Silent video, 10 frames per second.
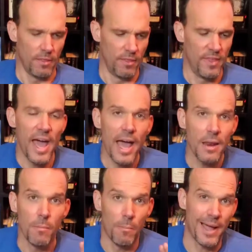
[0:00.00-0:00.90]

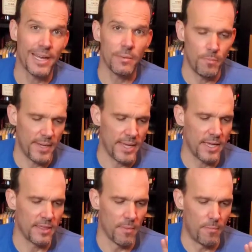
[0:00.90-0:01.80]
That might
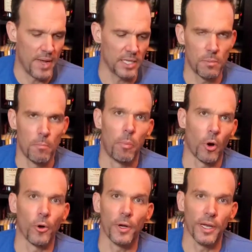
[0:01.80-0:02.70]
be the best
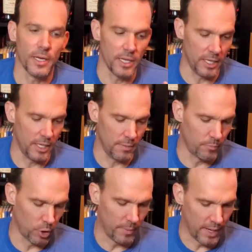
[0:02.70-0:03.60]
bargain in
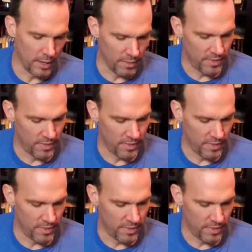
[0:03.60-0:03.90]
bourbon.